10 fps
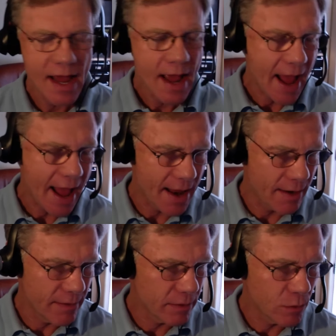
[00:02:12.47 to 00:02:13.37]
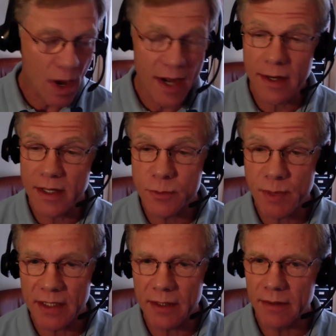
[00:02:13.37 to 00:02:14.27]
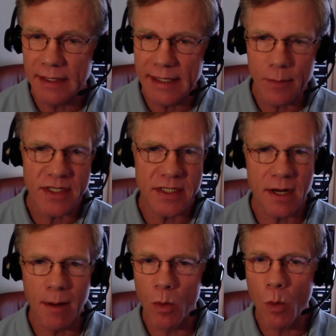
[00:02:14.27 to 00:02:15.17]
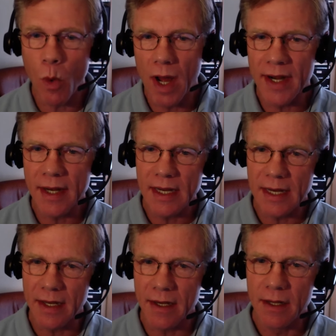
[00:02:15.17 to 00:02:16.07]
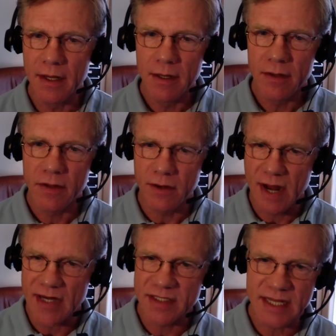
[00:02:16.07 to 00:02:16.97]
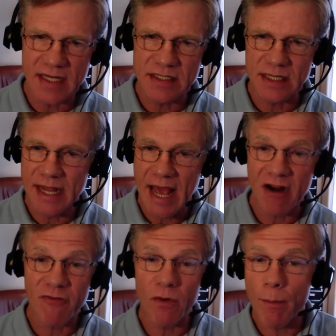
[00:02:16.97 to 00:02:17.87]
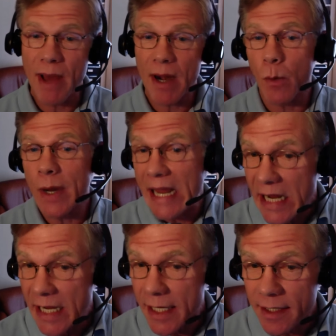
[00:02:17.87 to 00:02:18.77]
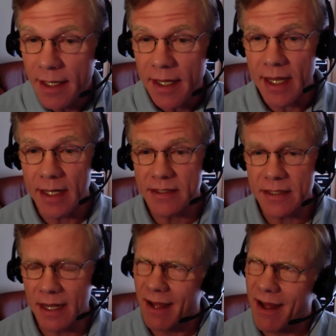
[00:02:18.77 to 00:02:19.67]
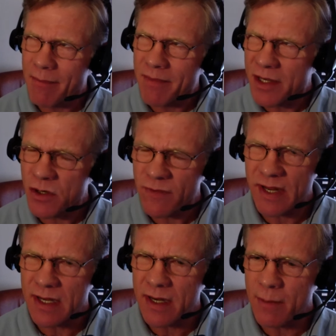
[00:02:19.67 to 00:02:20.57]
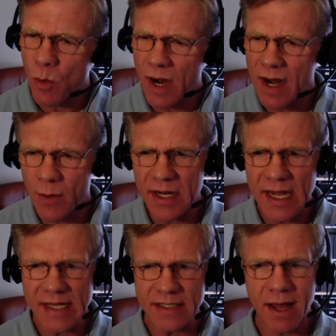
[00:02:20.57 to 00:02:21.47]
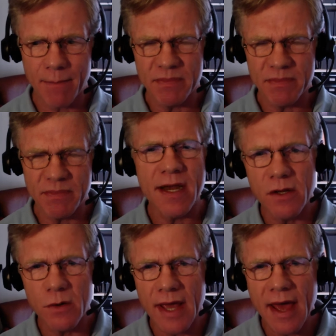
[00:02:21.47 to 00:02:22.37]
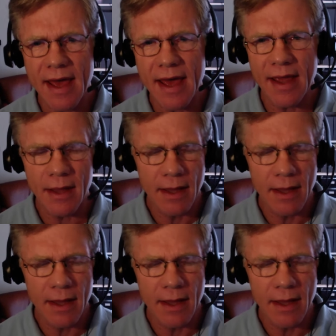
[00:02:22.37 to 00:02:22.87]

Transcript: and quite unexpectedly, it went to number one in the United States and Canada for about a week. I'm not sure if it hit number one. I know it got top 10 in the UK,